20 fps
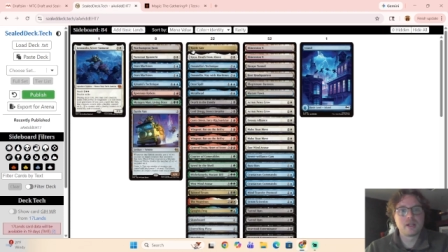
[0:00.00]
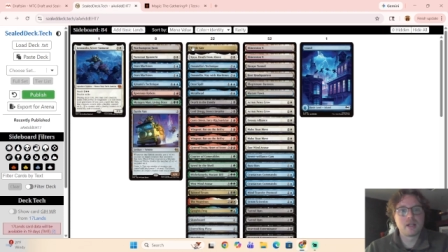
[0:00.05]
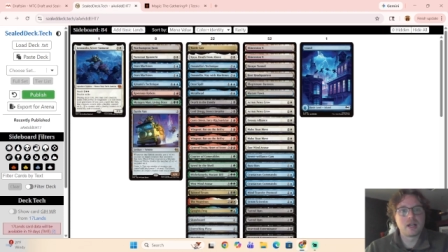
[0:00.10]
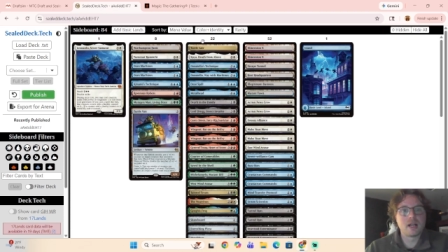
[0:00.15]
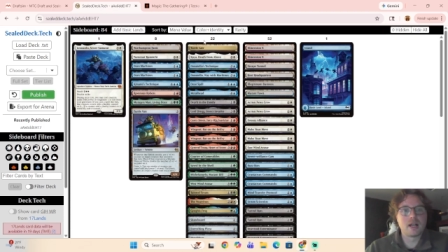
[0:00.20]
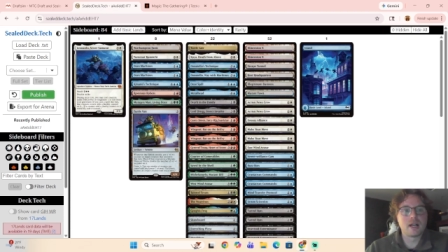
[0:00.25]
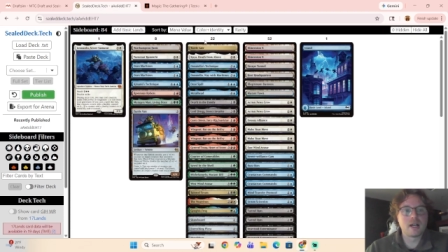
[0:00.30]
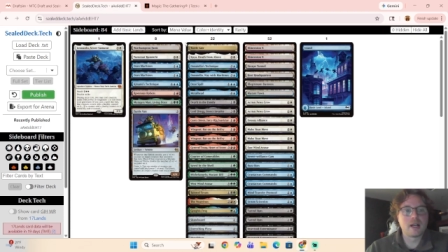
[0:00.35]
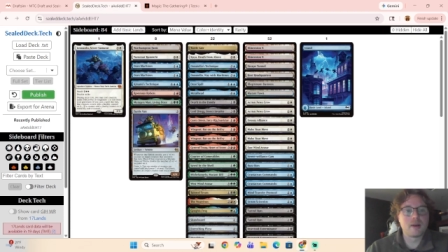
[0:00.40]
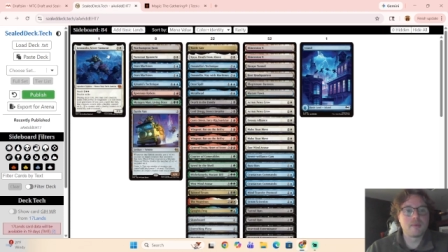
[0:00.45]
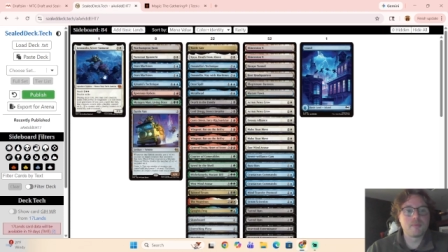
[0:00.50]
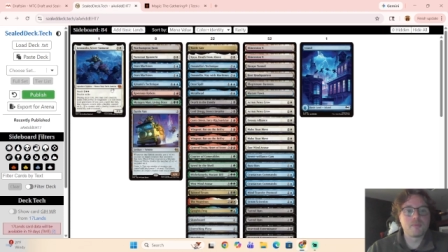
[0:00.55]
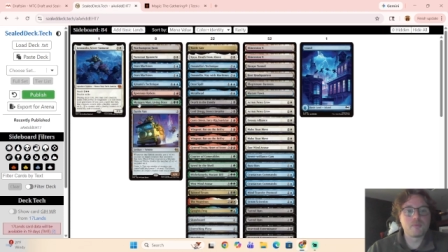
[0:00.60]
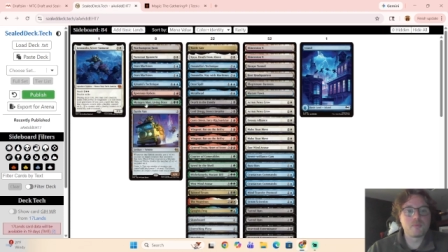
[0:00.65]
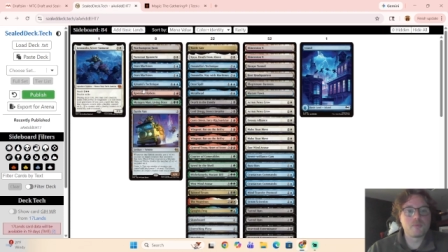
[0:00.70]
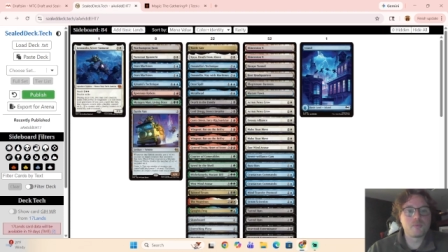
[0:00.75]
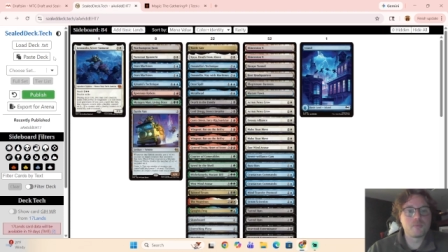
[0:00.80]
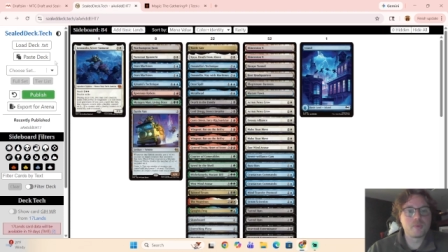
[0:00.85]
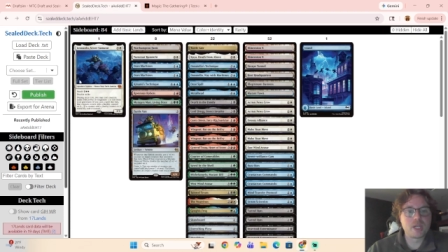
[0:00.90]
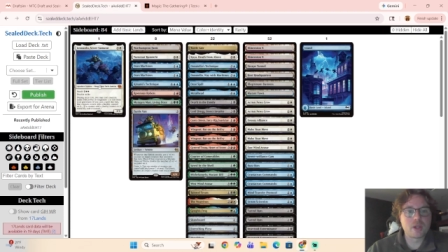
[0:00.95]

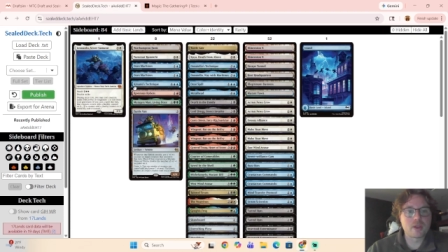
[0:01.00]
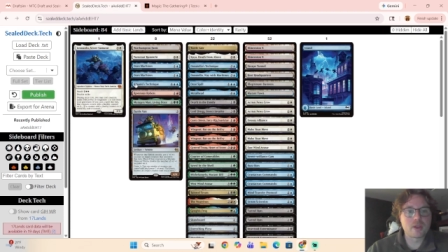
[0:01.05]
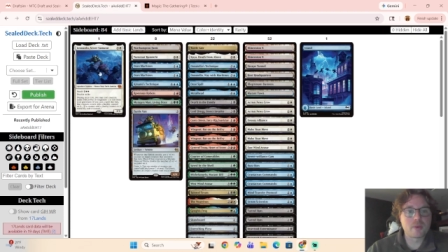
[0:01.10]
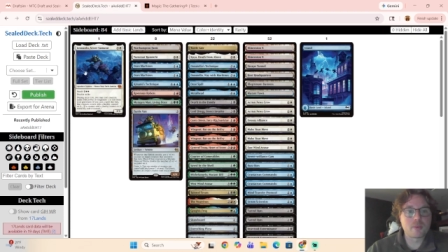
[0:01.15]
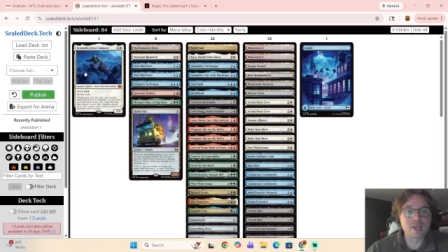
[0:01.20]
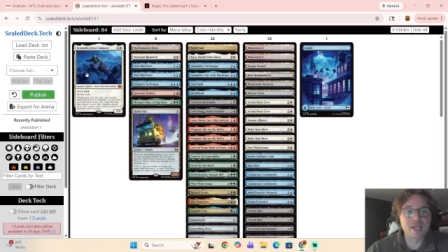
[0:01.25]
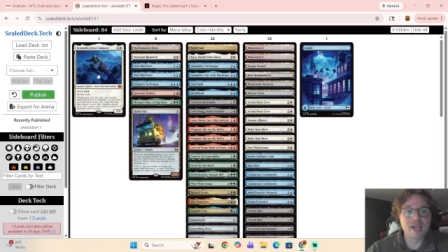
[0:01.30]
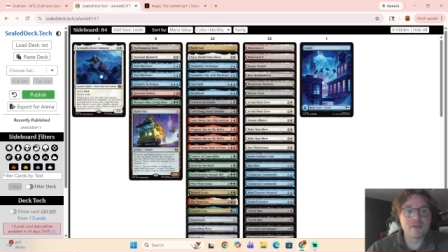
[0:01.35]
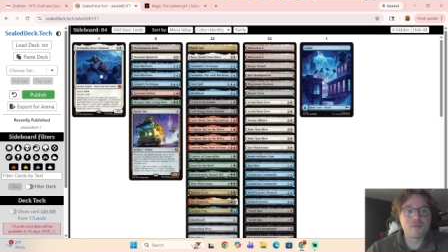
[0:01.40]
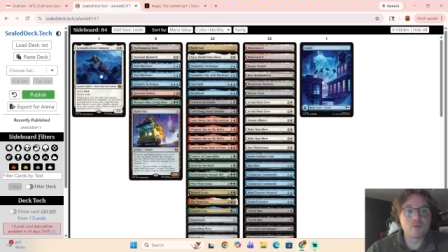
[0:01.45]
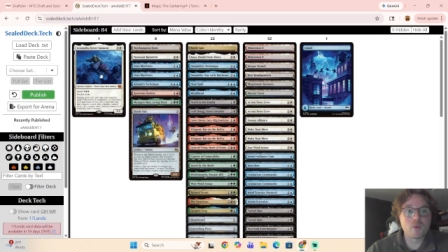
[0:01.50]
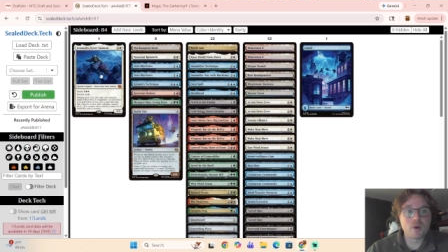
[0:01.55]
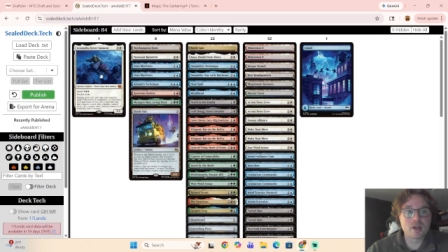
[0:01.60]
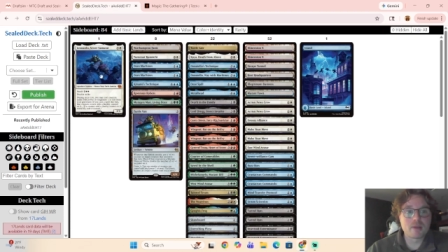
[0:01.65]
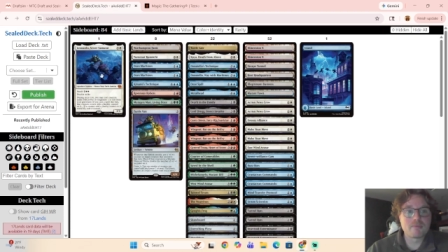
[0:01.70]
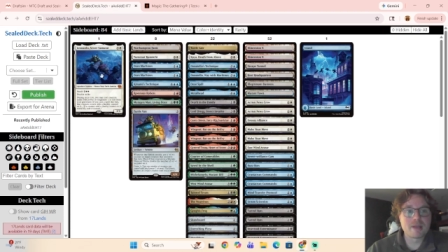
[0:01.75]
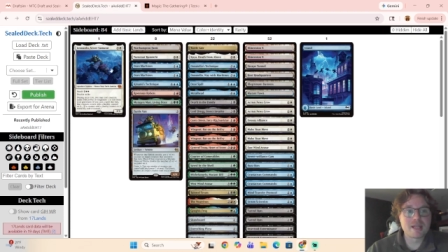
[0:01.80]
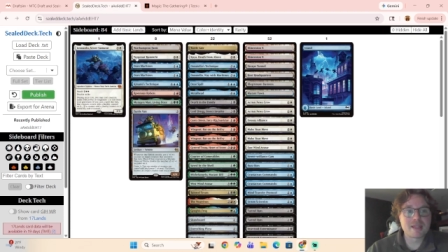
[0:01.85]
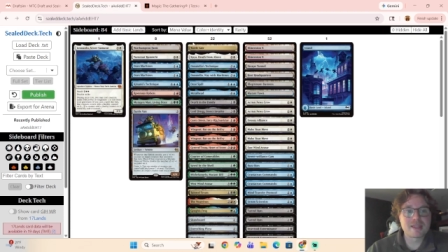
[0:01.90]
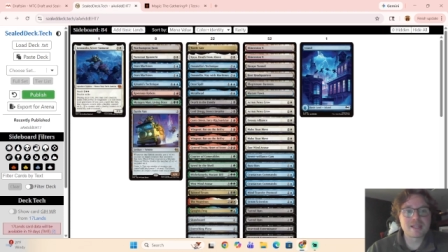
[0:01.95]
we know that we have
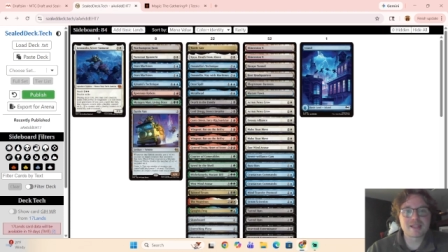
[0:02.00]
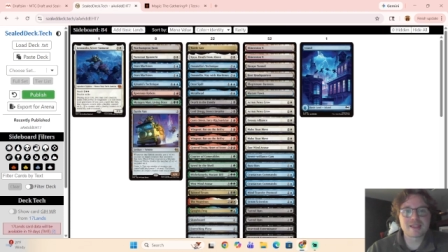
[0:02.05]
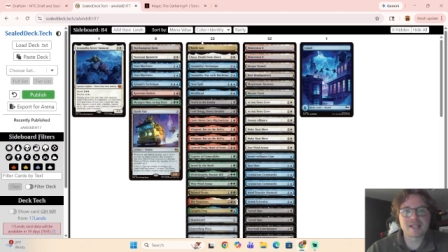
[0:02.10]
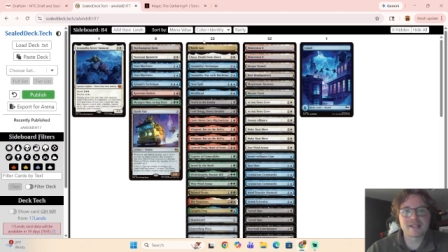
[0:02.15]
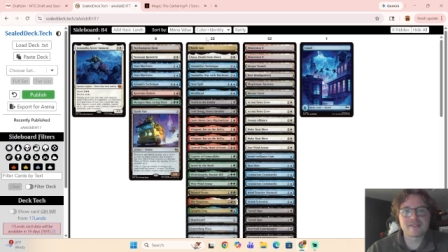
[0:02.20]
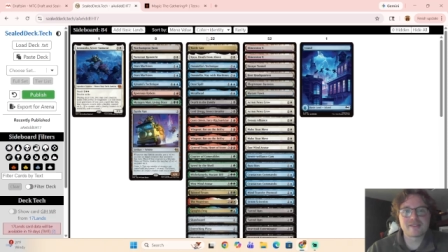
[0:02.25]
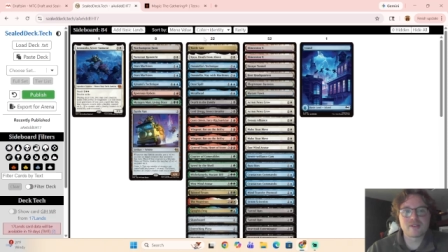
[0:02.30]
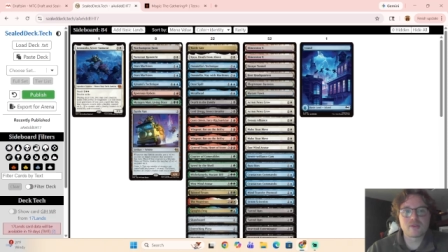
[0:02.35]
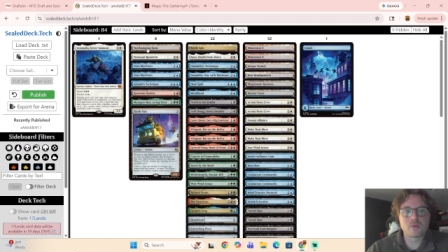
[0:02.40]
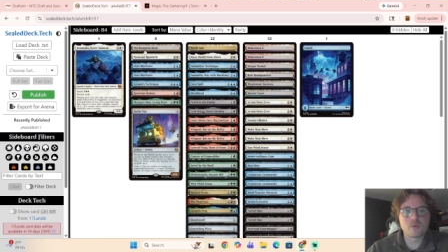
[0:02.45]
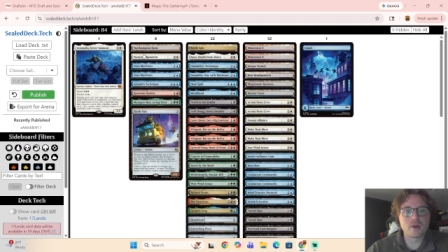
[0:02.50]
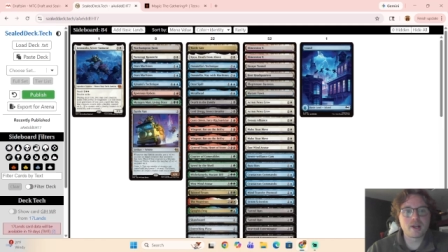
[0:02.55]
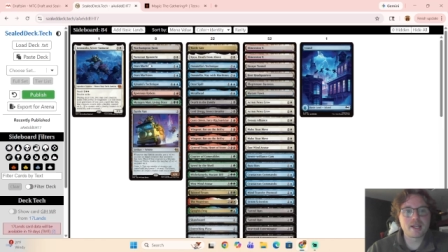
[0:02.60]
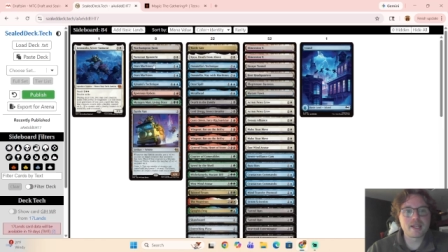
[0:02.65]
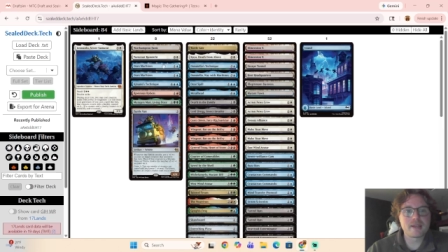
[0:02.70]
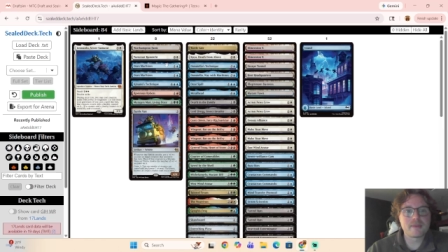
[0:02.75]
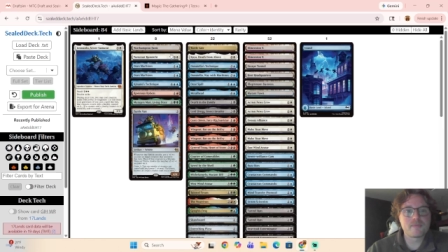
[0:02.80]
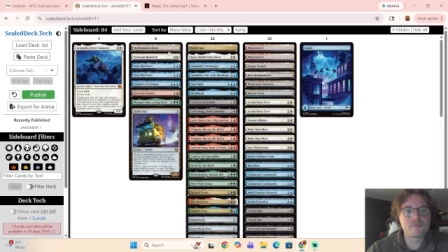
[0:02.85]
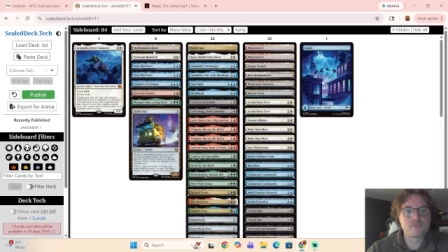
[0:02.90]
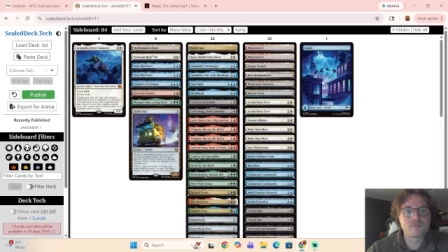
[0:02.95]
one mythic that's in
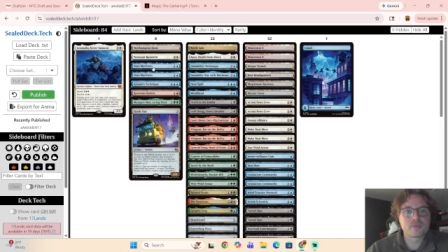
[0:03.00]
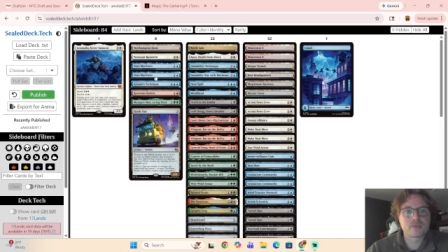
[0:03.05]
white,